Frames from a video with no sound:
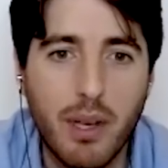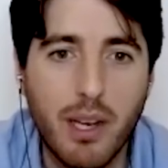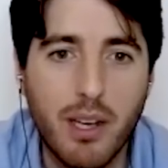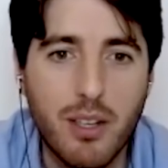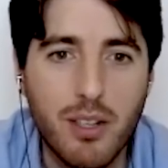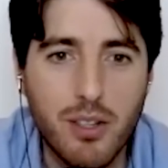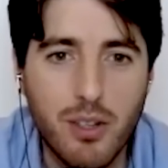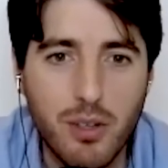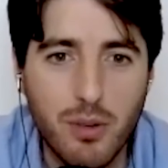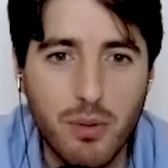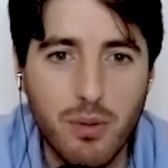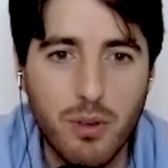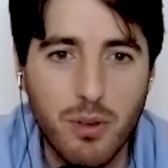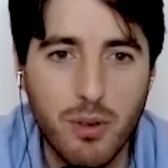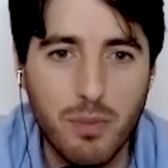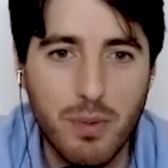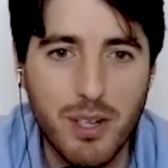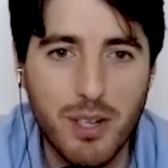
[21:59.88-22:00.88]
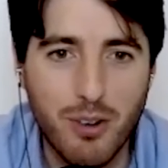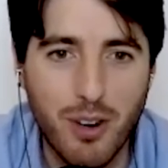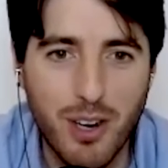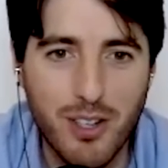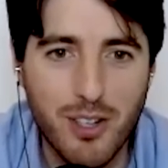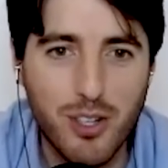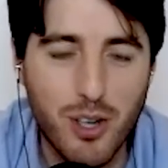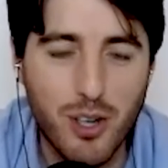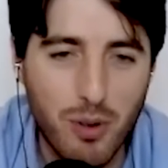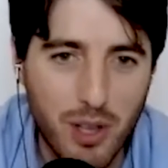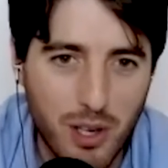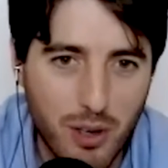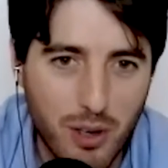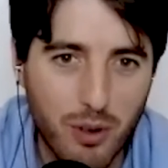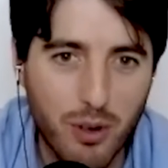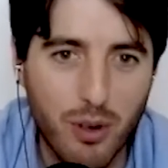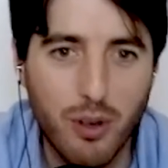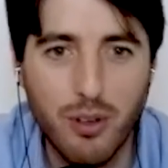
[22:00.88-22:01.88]
Well, because you'd be
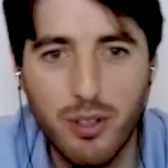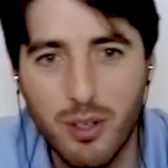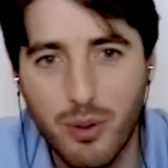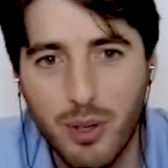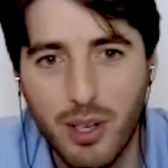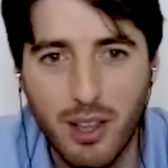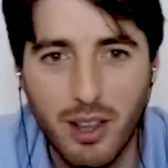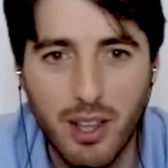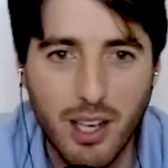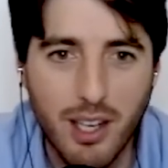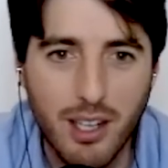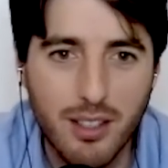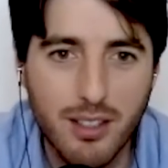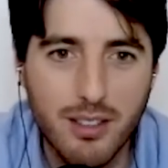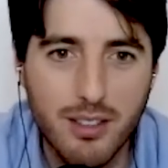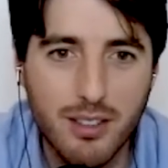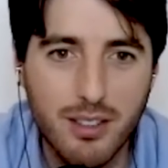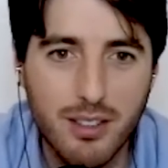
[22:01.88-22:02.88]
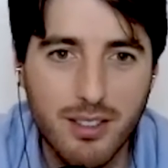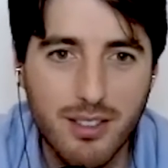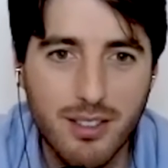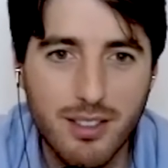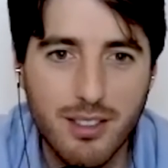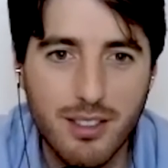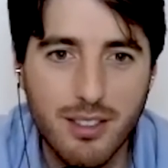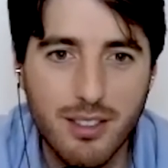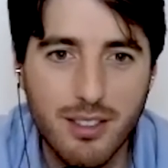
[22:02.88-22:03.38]
trying to show that you're not doing that.